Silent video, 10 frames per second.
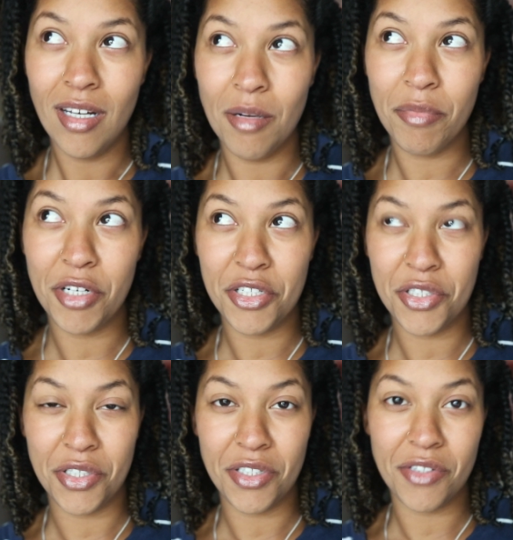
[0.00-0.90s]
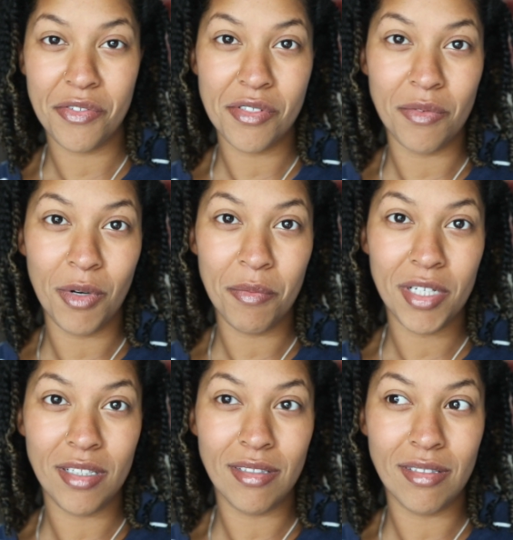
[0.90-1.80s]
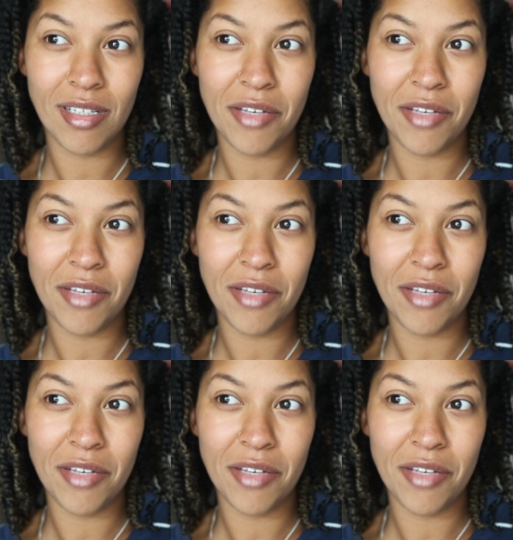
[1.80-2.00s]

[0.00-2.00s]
I'm pretty sure there was a woman